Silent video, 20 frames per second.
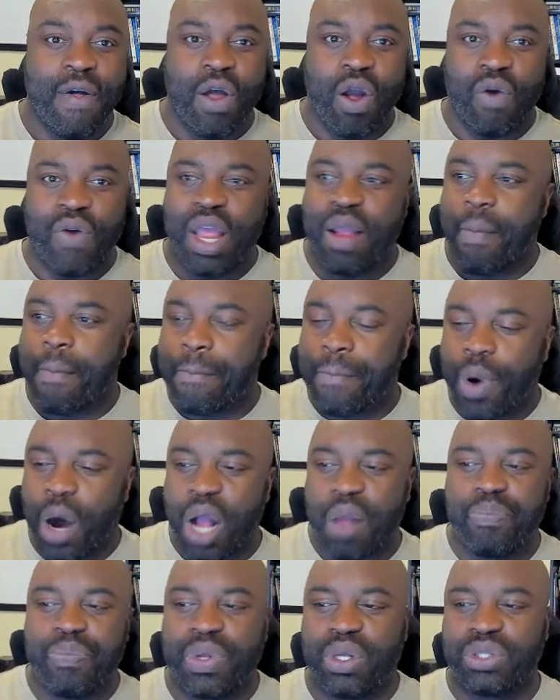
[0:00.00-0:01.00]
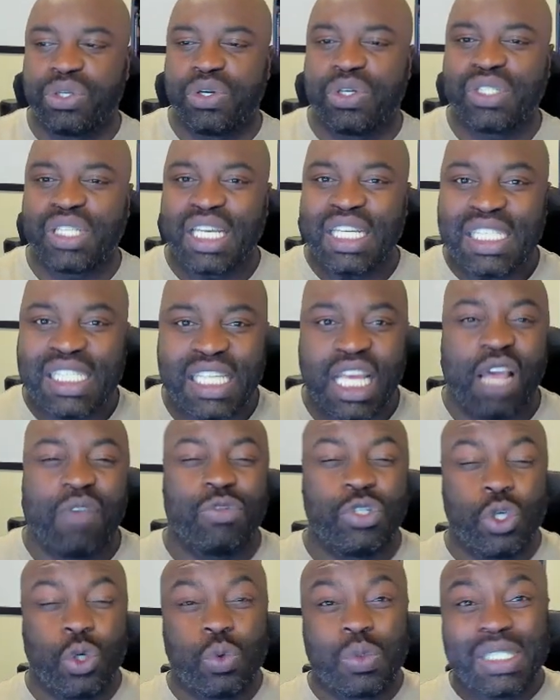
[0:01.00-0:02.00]
All right. BotBuilders
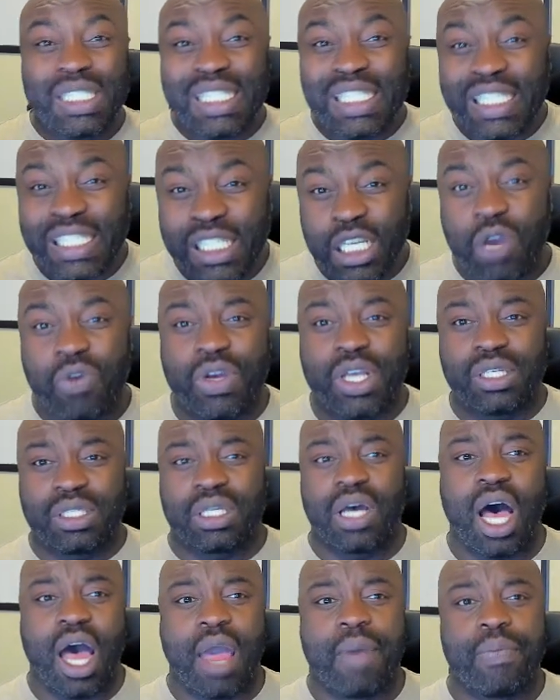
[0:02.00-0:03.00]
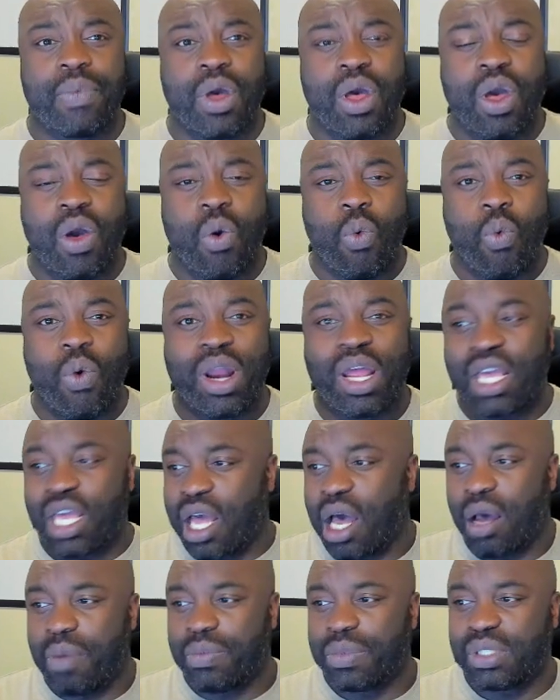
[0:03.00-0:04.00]
saves you serious time when it
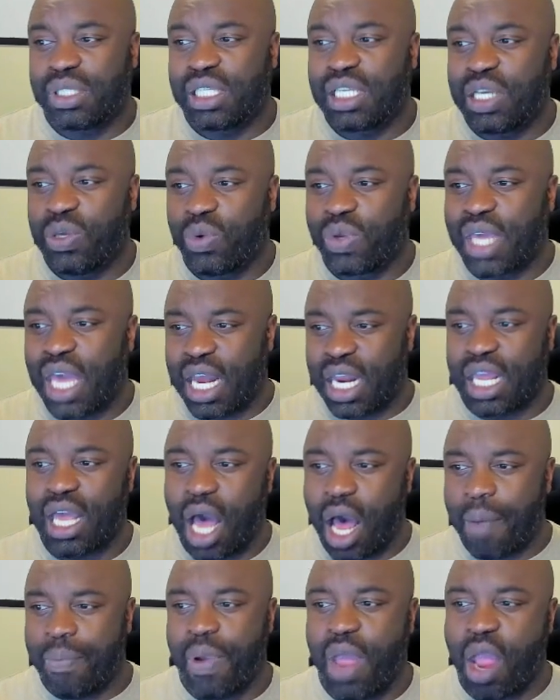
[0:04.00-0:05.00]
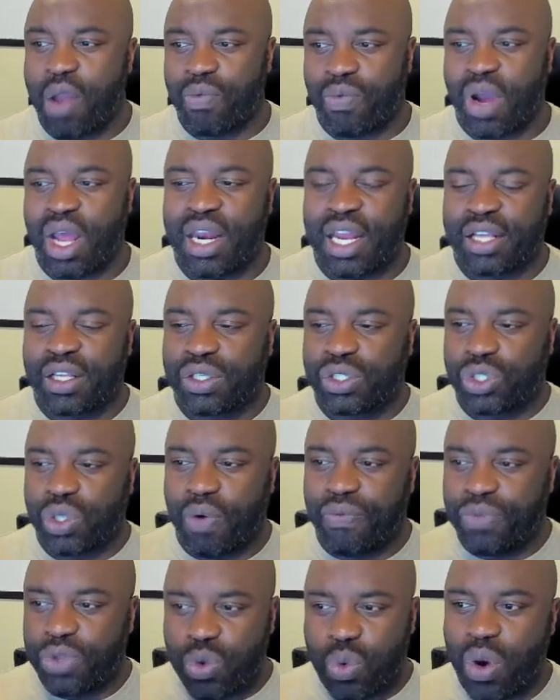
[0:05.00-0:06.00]
comes to getting up and running. So
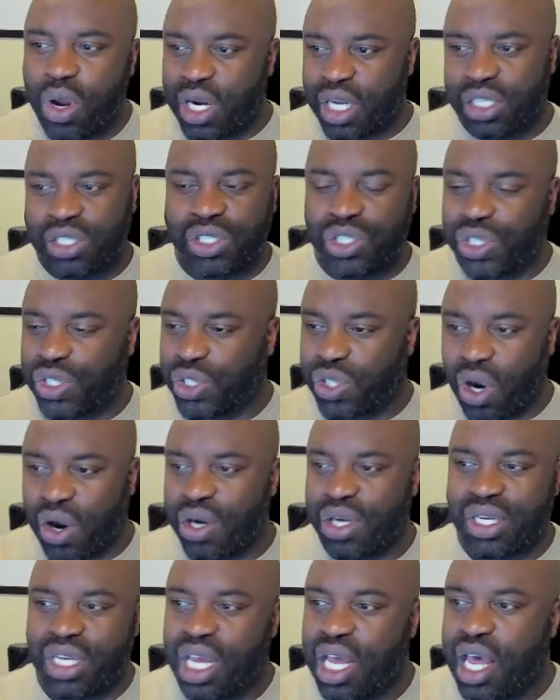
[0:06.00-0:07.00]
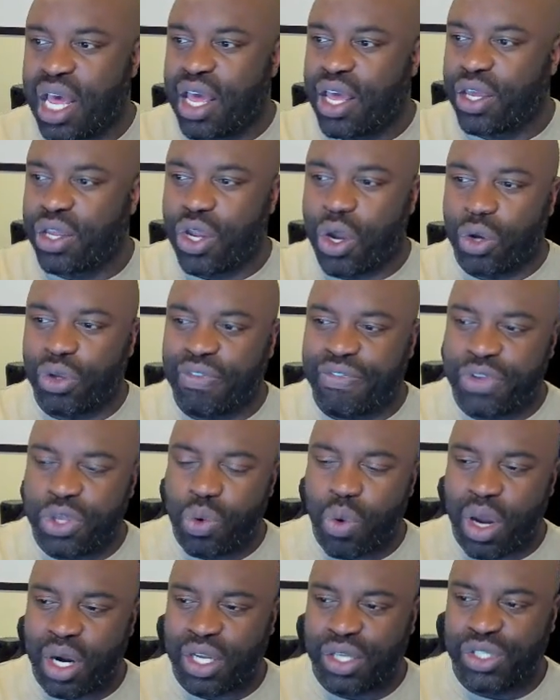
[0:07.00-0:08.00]
if you want to start, if you
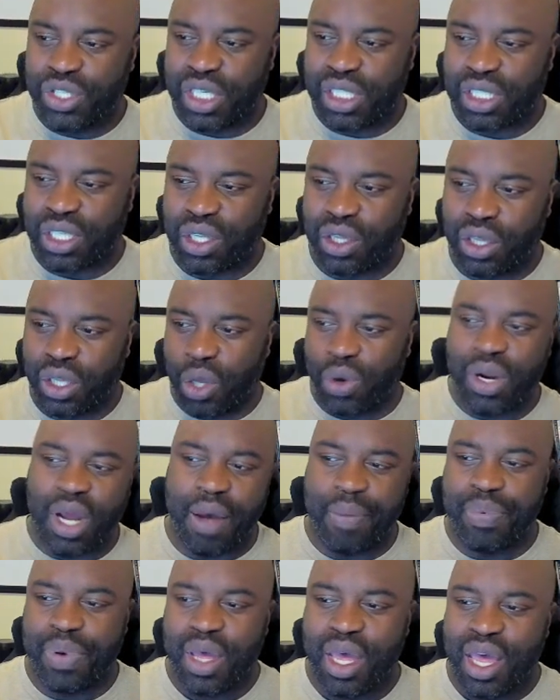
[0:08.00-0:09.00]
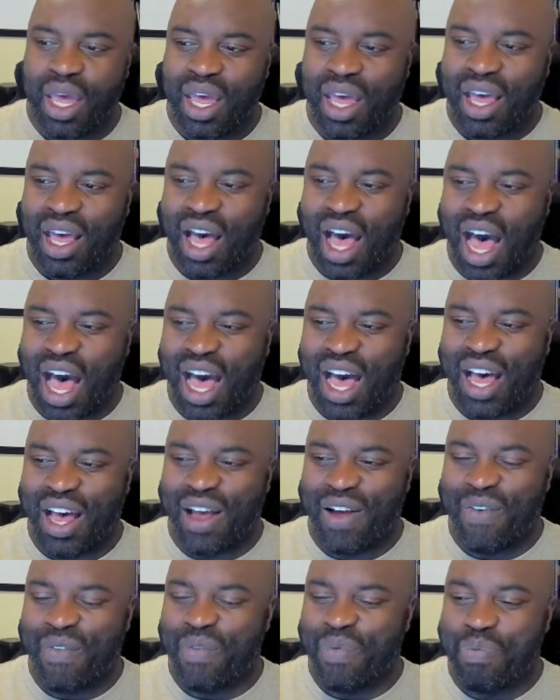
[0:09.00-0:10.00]
want to just load up
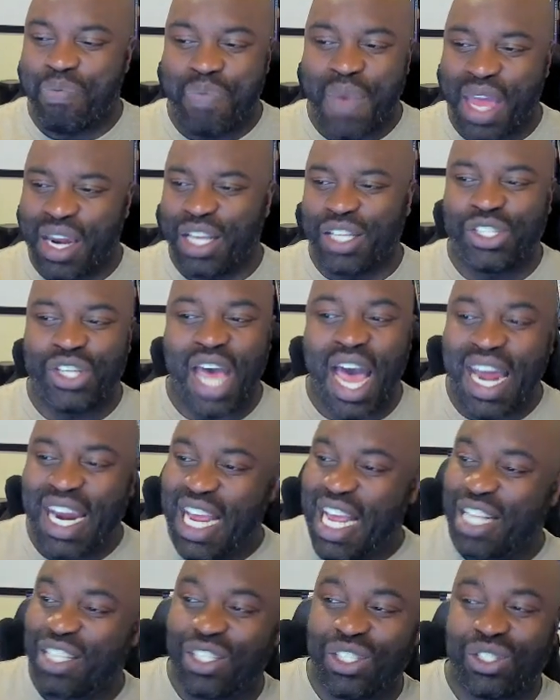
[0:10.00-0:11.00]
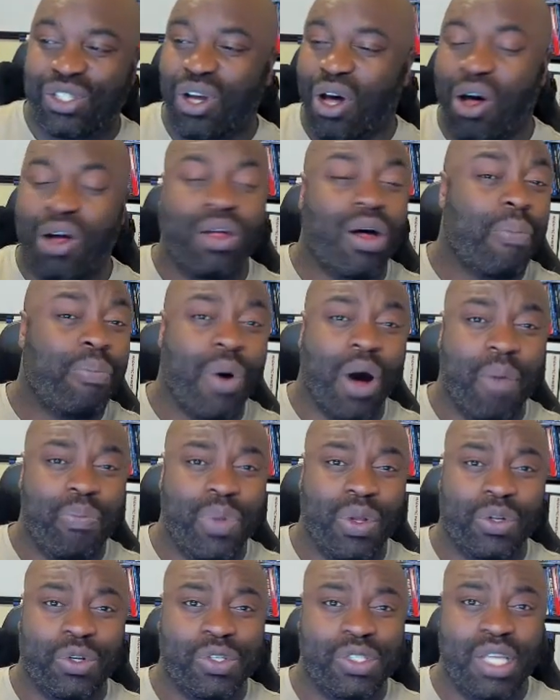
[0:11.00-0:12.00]
ManyChat, install a
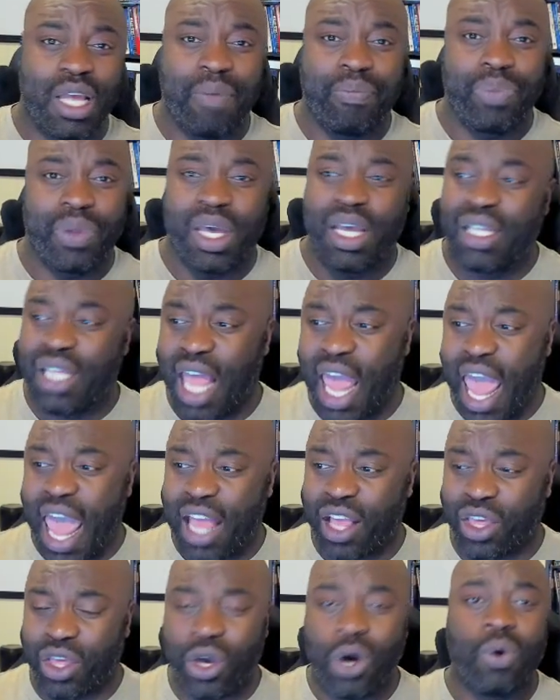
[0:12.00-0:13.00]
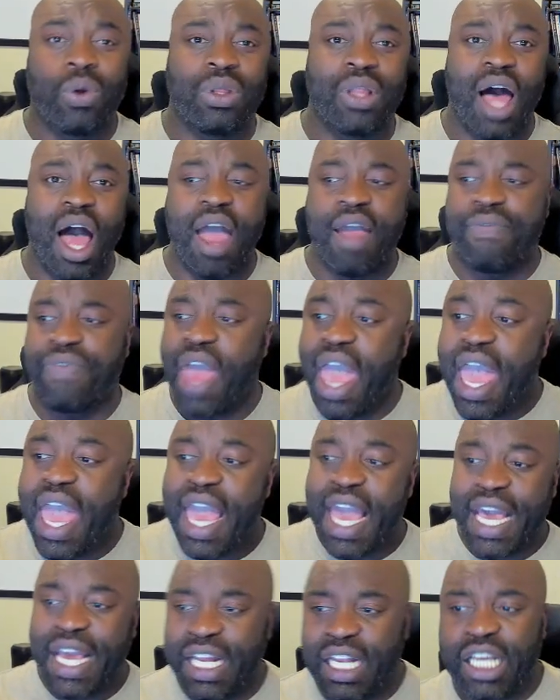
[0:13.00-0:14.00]
BotBuilders template and go live,
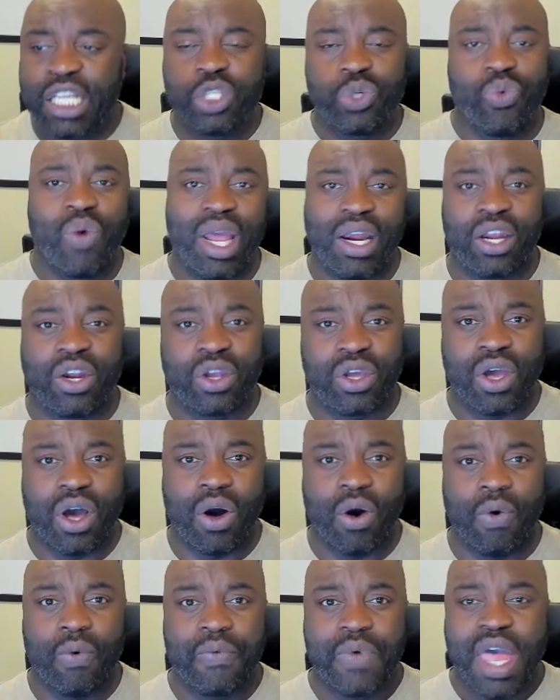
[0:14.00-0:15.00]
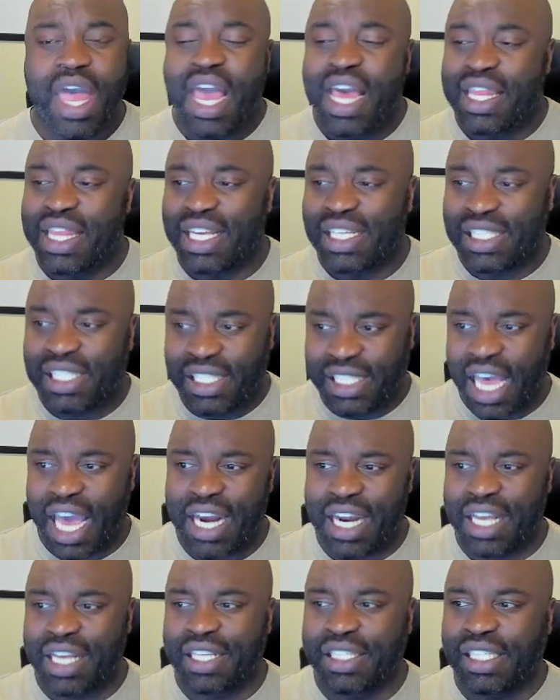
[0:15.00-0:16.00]
it is ready to go. The
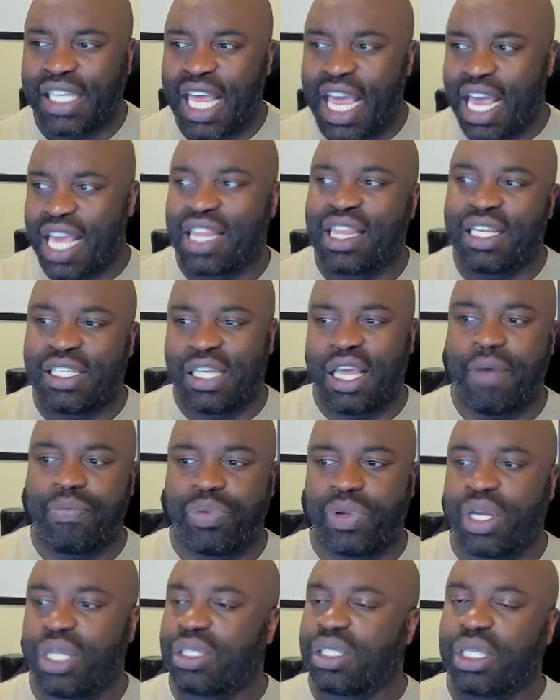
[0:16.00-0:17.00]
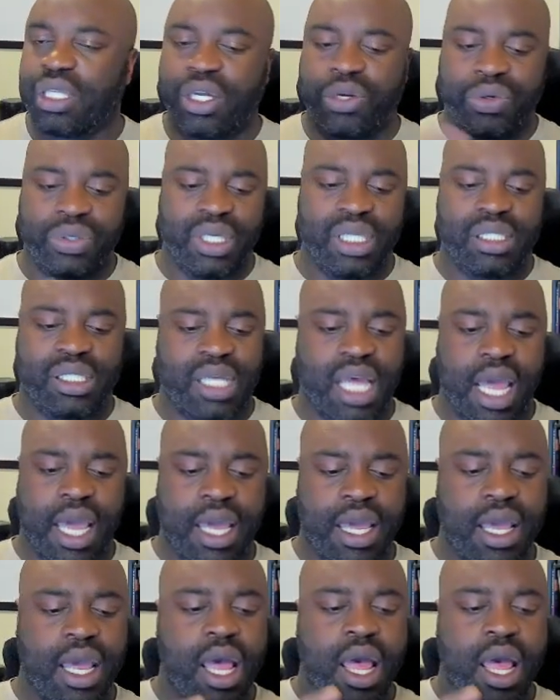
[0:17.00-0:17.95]
settings in the templates literally say,